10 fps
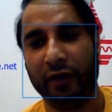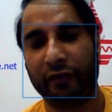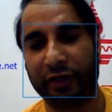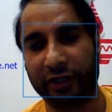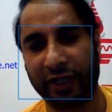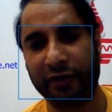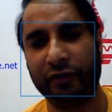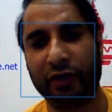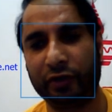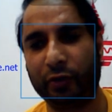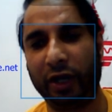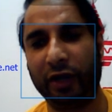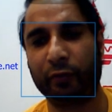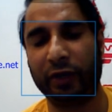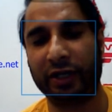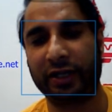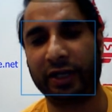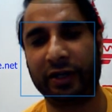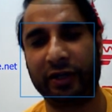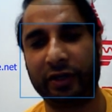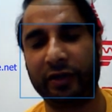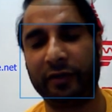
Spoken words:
So till then, you have to wait, and